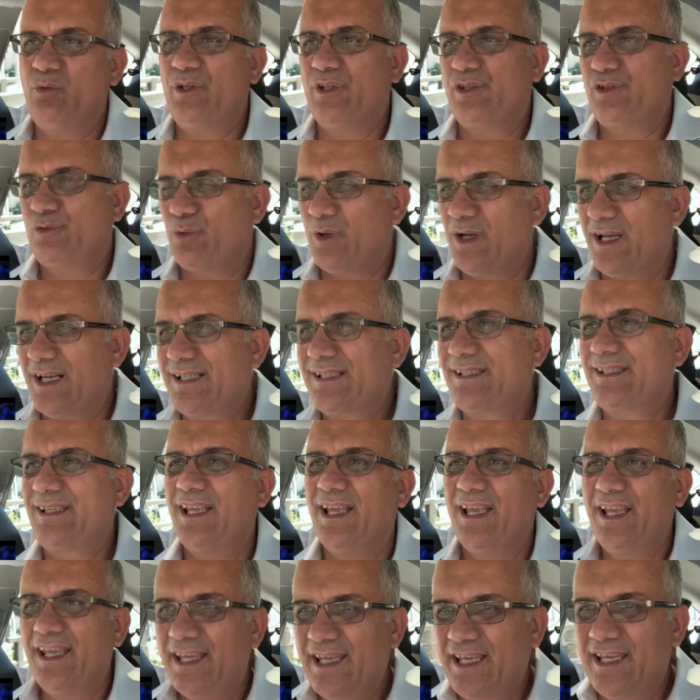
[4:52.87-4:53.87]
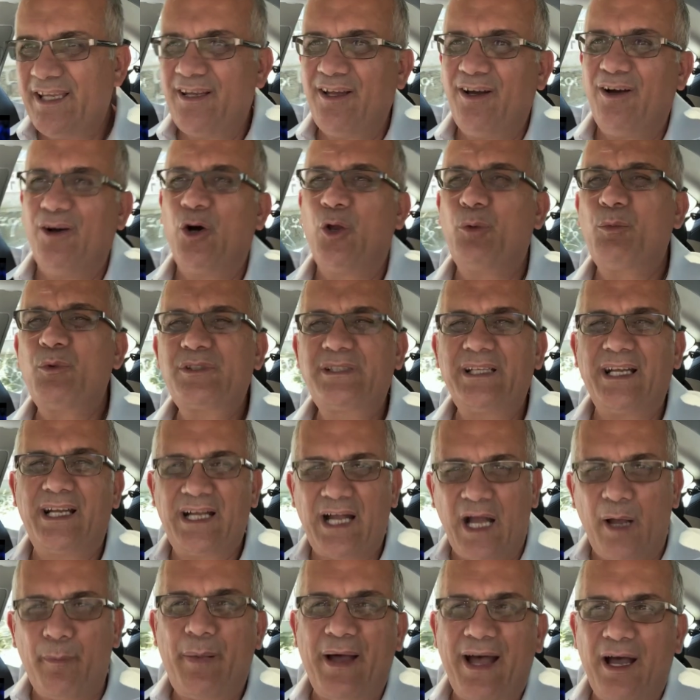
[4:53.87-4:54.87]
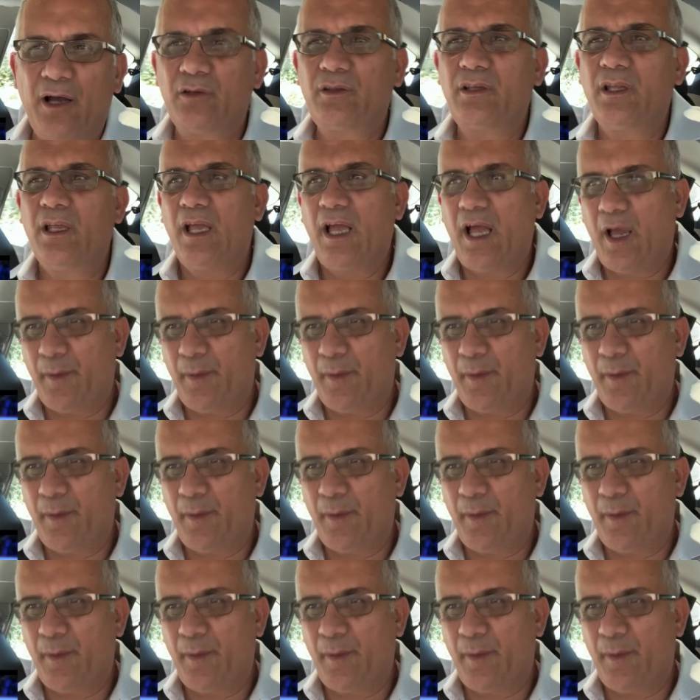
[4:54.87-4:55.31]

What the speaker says: which was, almost a cop out.